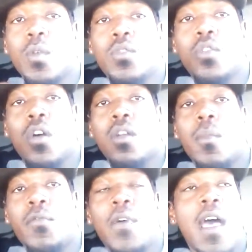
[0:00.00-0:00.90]
you call him
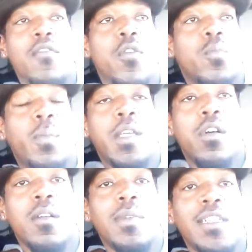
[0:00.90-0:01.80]
a pharaoh, we
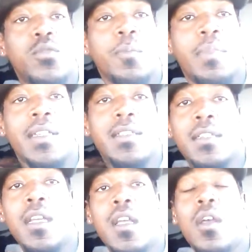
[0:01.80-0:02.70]
call him Nishu Biti.
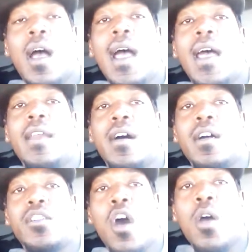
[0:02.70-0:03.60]
I had
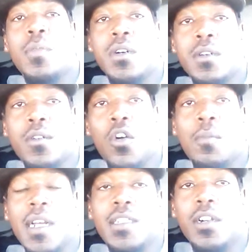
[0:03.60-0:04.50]
Nama on
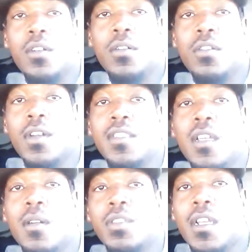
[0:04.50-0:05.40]
my shirt. You
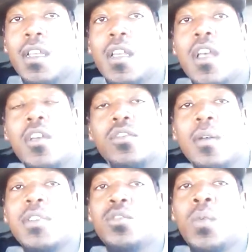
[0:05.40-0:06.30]
understand what I'm saying? So
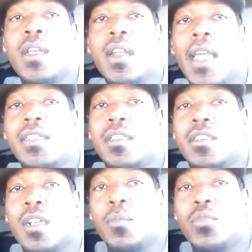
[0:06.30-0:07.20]
I'm just wearing the ancient
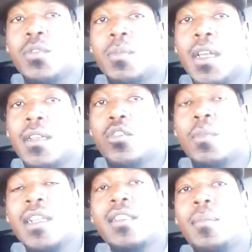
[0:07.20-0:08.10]
symbols, man. You
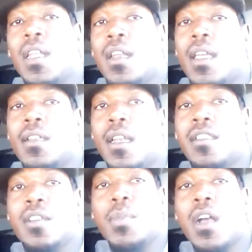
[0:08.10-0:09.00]
might see me in
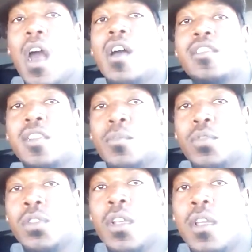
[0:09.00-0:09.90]
some Akan
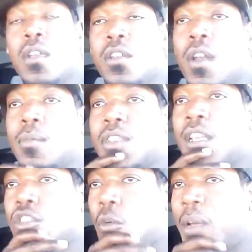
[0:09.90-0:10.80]
symbols. You know what I'm
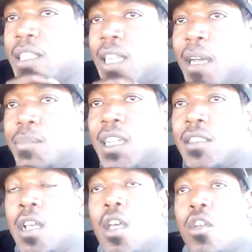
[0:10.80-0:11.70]
saying? So basically, I'm
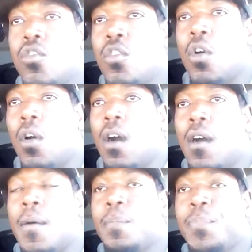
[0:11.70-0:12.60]
just, you
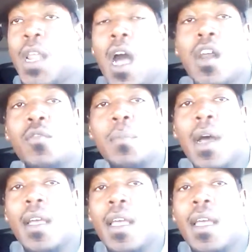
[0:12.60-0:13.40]
know, honoring my